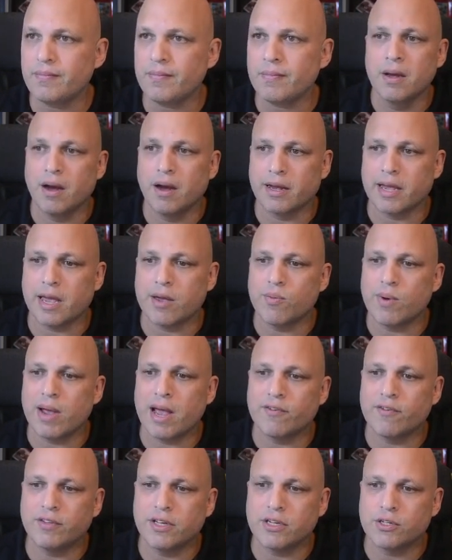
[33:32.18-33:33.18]
Okay, we
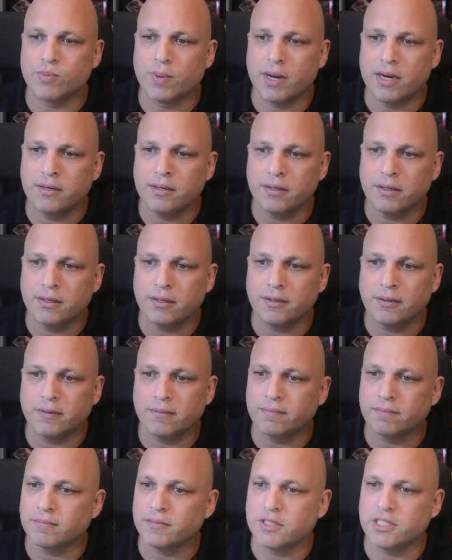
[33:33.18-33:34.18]
have this one.
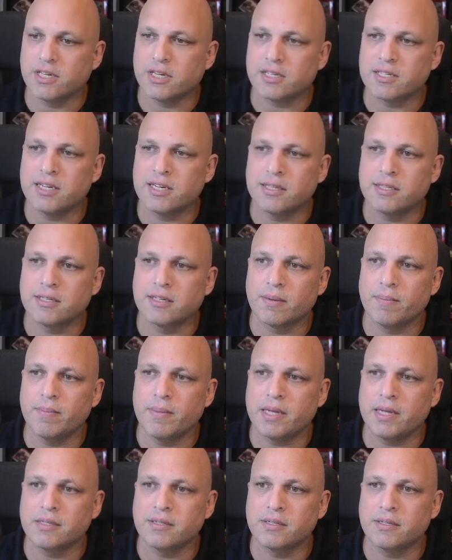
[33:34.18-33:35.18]
Just hit
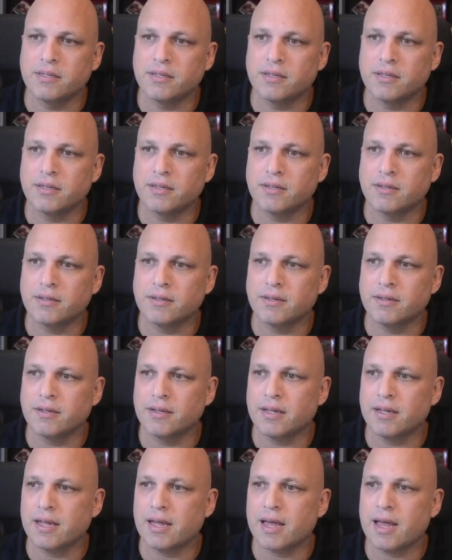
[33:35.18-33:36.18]
submit
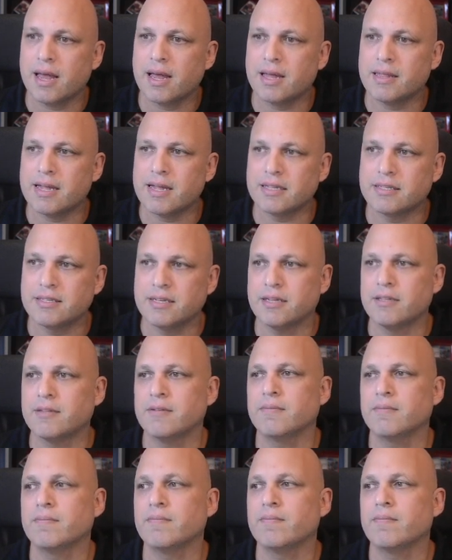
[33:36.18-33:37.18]
and that's it.
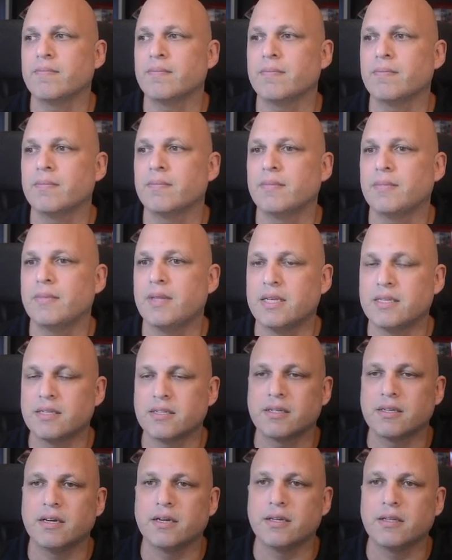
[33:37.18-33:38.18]
This
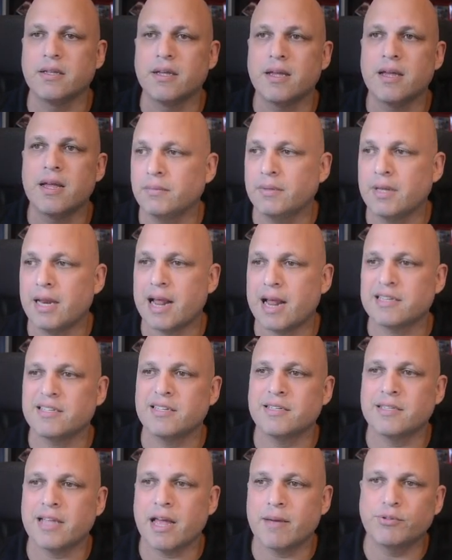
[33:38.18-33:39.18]
is good. The next
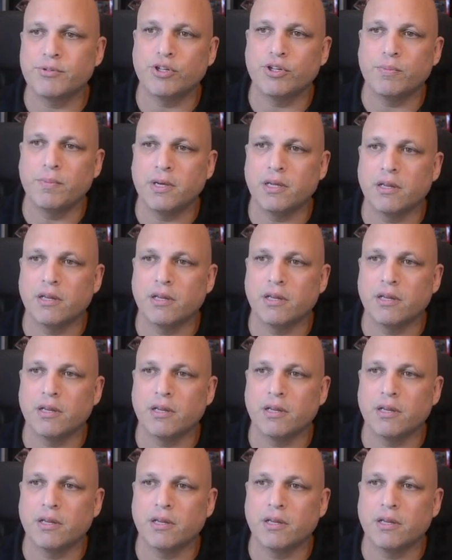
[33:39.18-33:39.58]
step should be